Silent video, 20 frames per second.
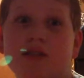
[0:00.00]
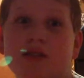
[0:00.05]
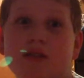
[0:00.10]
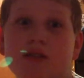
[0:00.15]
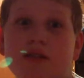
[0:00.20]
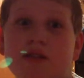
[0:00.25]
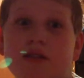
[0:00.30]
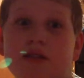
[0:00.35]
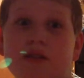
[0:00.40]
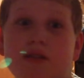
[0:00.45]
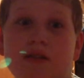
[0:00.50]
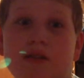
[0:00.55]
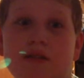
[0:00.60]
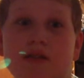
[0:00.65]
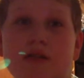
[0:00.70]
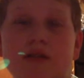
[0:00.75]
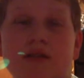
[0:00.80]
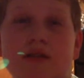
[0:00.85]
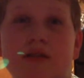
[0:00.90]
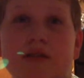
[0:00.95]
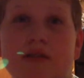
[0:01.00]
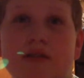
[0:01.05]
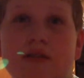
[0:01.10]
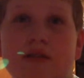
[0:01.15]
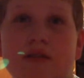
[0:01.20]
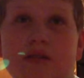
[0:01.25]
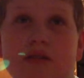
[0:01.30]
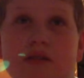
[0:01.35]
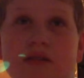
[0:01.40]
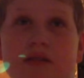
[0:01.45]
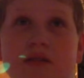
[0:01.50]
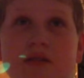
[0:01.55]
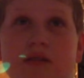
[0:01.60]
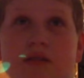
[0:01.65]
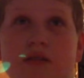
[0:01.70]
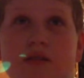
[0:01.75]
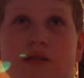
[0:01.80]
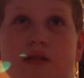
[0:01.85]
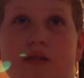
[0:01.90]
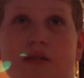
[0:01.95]

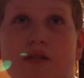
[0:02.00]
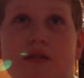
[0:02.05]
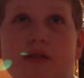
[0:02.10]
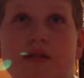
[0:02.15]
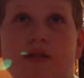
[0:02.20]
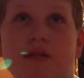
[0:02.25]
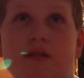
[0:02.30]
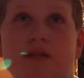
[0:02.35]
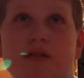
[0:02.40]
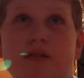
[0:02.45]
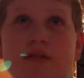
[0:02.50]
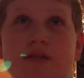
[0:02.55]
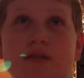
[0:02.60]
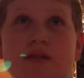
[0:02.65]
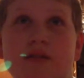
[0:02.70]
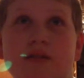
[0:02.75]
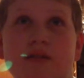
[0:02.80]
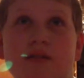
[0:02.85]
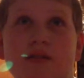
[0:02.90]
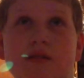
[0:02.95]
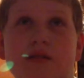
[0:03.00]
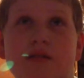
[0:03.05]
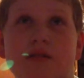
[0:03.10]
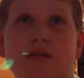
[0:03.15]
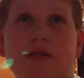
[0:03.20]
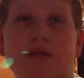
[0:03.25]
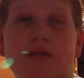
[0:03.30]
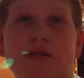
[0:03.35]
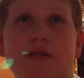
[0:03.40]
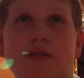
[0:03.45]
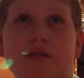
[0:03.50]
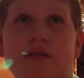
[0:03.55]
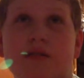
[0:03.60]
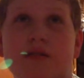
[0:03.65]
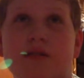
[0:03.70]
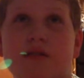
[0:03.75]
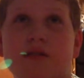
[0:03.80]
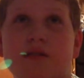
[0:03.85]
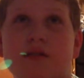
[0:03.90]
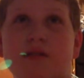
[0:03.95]

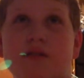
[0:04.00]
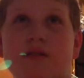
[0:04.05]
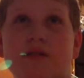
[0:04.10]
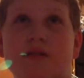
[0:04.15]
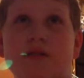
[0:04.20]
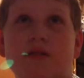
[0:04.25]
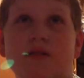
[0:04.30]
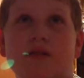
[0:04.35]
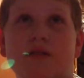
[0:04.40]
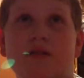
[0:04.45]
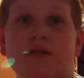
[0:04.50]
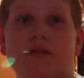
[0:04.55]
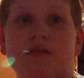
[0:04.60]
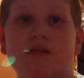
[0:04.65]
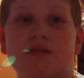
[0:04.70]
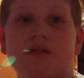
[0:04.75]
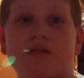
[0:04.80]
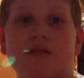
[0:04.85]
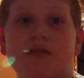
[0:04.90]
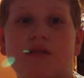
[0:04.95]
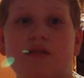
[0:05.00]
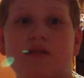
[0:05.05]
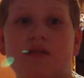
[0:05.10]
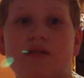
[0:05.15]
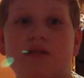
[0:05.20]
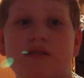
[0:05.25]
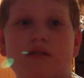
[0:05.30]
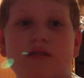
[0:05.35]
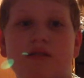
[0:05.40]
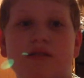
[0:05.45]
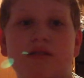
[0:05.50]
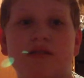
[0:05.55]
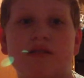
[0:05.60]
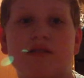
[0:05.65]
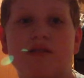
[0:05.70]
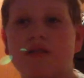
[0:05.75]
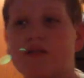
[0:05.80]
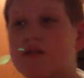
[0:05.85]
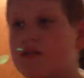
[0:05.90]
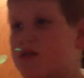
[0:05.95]

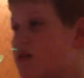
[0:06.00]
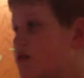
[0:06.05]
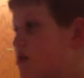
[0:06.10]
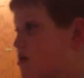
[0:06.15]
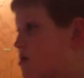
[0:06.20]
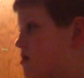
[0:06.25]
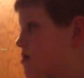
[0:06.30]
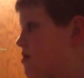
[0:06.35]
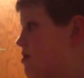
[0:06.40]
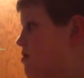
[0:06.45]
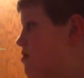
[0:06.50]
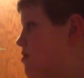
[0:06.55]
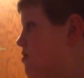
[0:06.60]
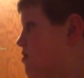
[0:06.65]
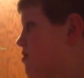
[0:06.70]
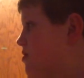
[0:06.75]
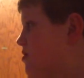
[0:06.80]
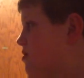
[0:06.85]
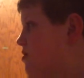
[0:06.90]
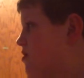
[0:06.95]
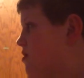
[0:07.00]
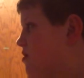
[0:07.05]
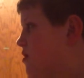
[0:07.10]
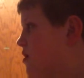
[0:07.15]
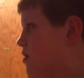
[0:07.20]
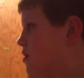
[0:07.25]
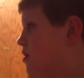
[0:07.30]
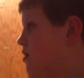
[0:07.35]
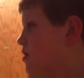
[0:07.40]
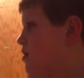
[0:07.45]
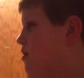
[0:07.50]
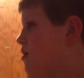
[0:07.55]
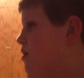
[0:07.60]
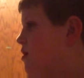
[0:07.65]
(silence)